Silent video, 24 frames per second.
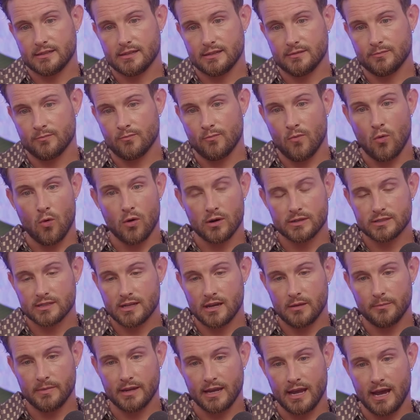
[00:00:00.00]
more's
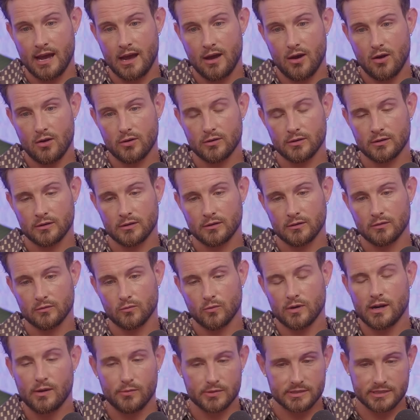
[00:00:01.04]
coming out. And
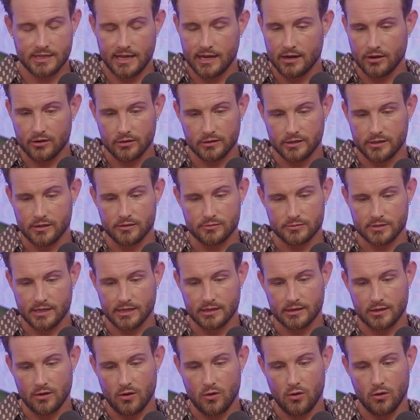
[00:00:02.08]
what I was saying earlier was
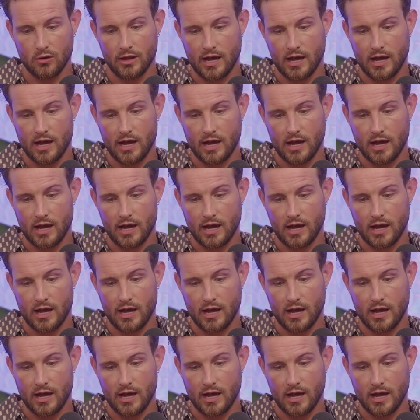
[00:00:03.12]
like the whole